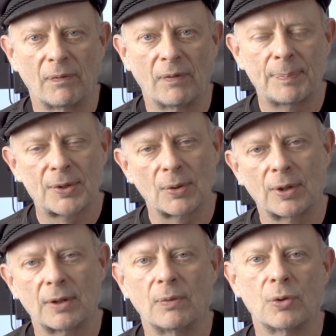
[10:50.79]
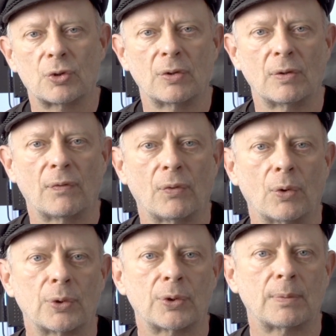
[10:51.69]
WebSocket version
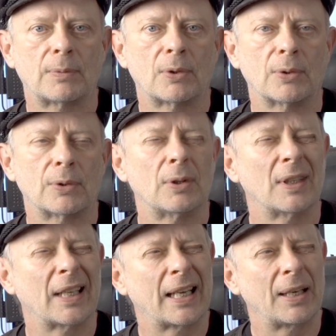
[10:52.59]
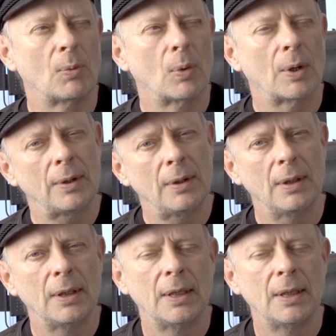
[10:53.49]
4.91.